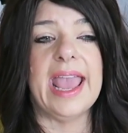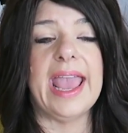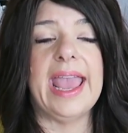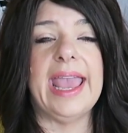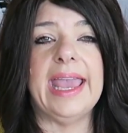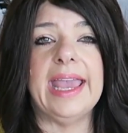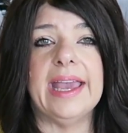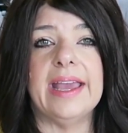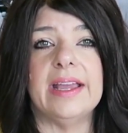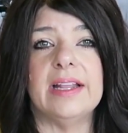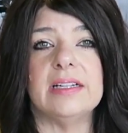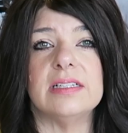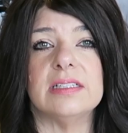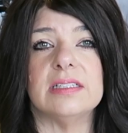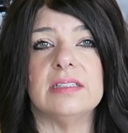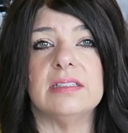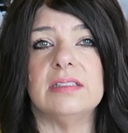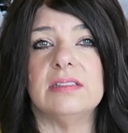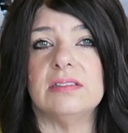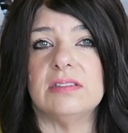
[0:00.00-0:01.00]
And
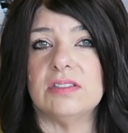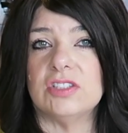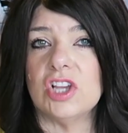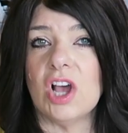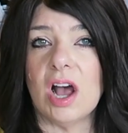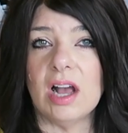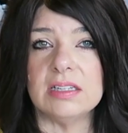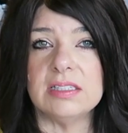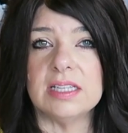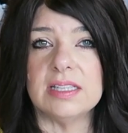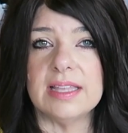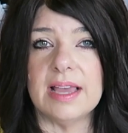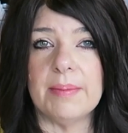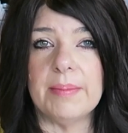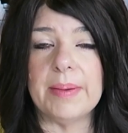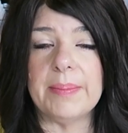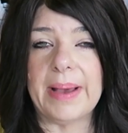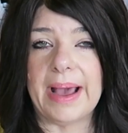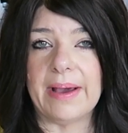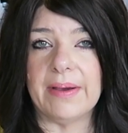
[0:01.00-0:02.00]
talk to them
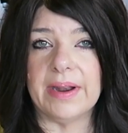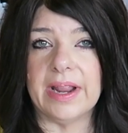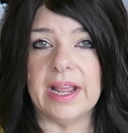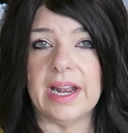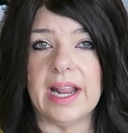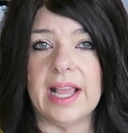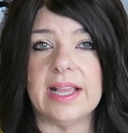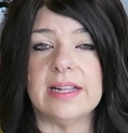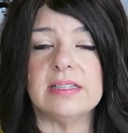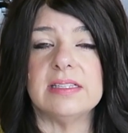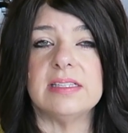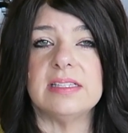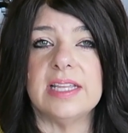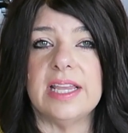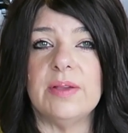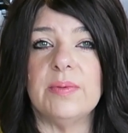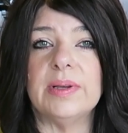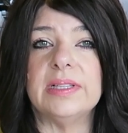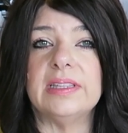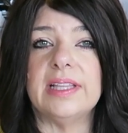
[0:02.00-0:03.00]
about it and
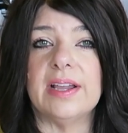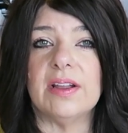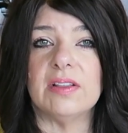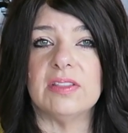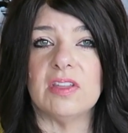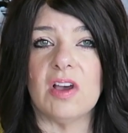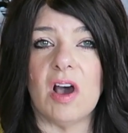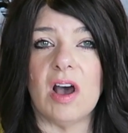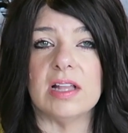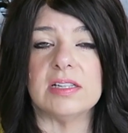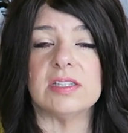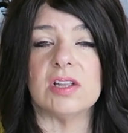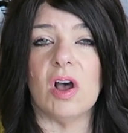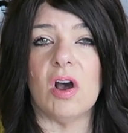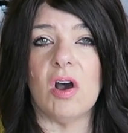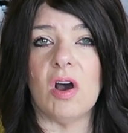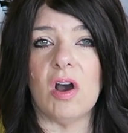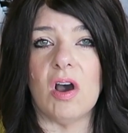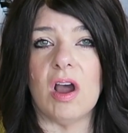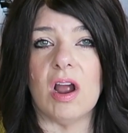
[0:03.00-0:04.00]
see what their thoughts
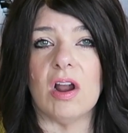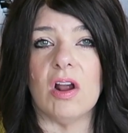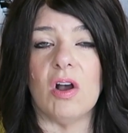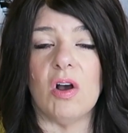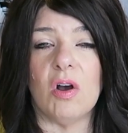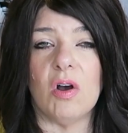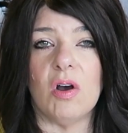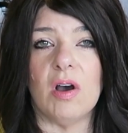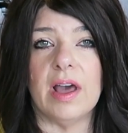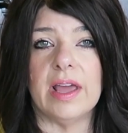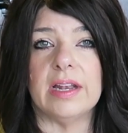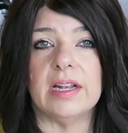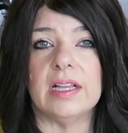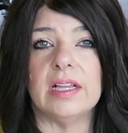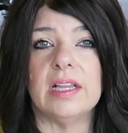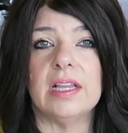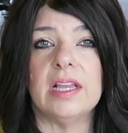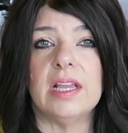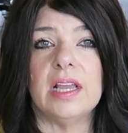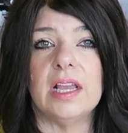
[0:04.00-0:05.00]
are on,
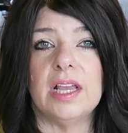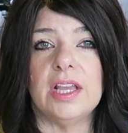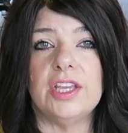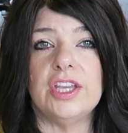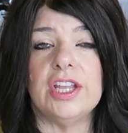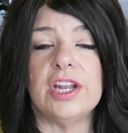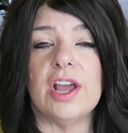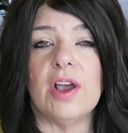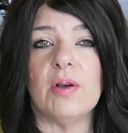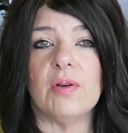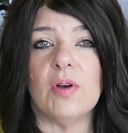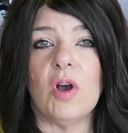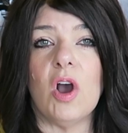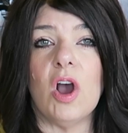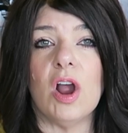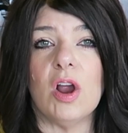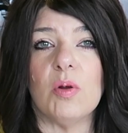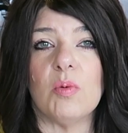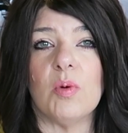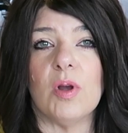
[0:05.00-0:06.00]
you know,
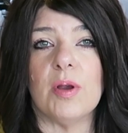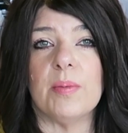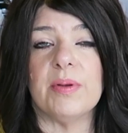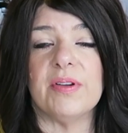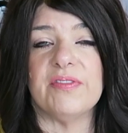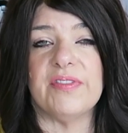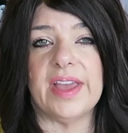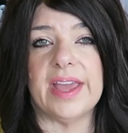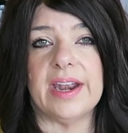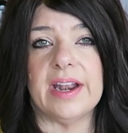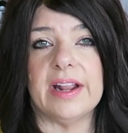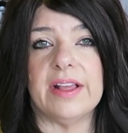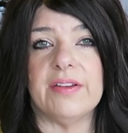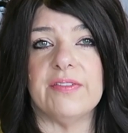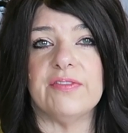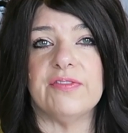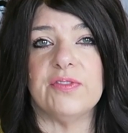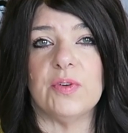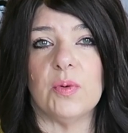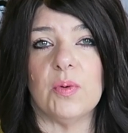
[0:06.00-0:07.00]
heartworm
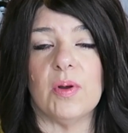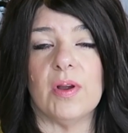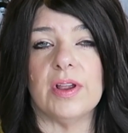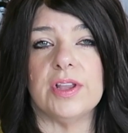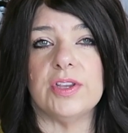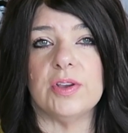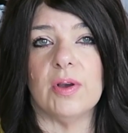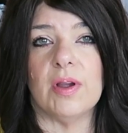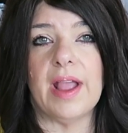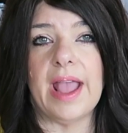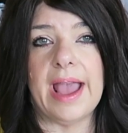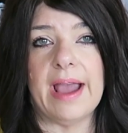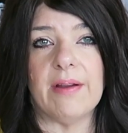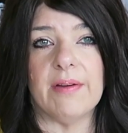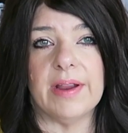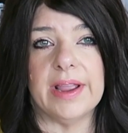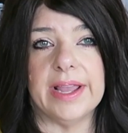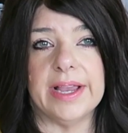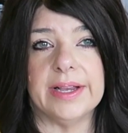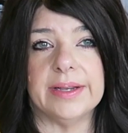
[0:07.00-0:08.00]
preventative for your
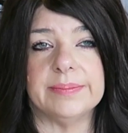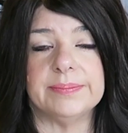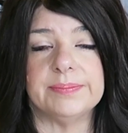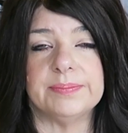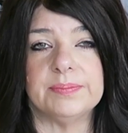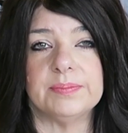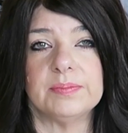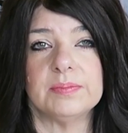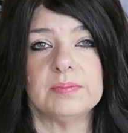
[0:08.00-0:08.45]
area.